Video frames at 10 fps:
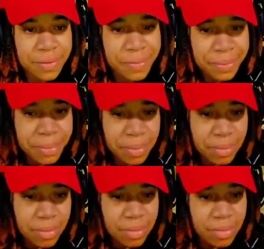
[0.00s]

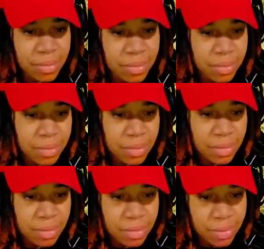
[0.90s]

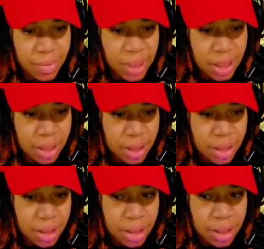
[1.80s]

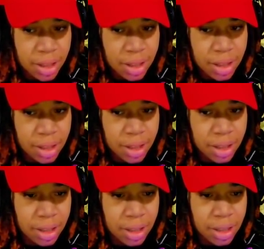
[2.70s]

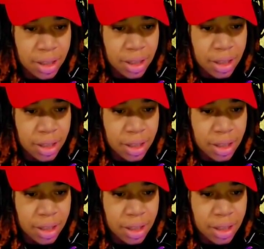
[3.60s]
[no speech]